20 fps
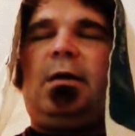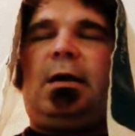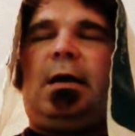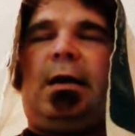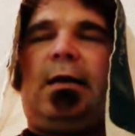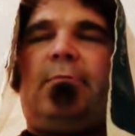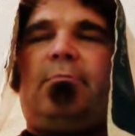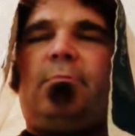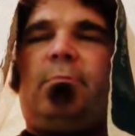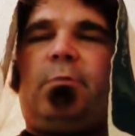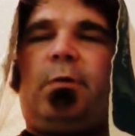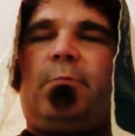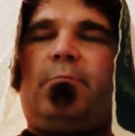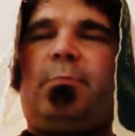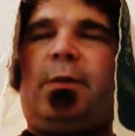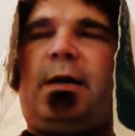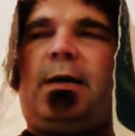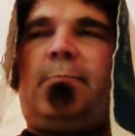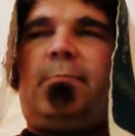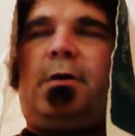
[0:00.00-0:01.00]
And
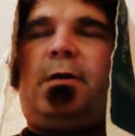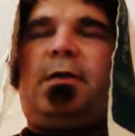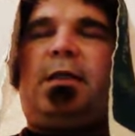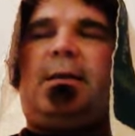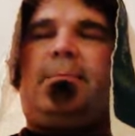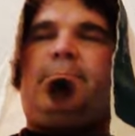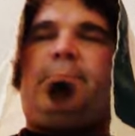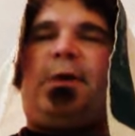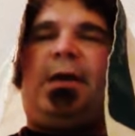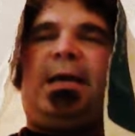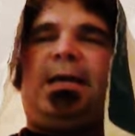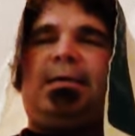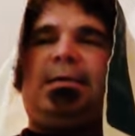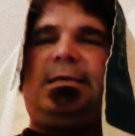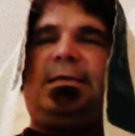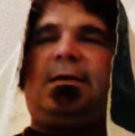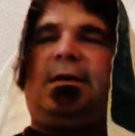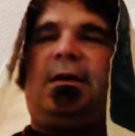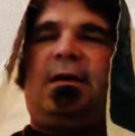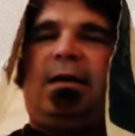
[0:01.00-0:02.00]
remember that
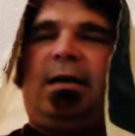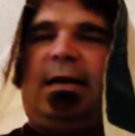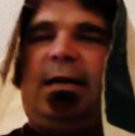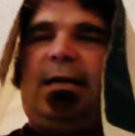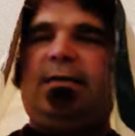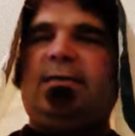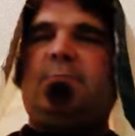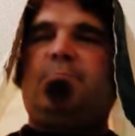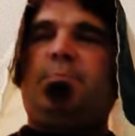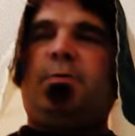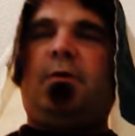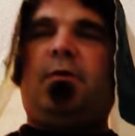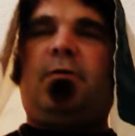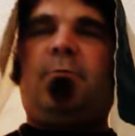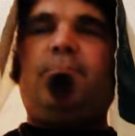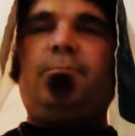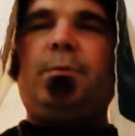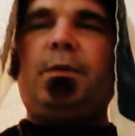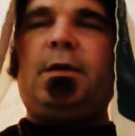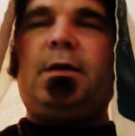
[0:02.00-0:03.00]
Pesach is
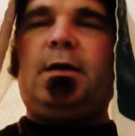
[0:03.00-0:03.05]
both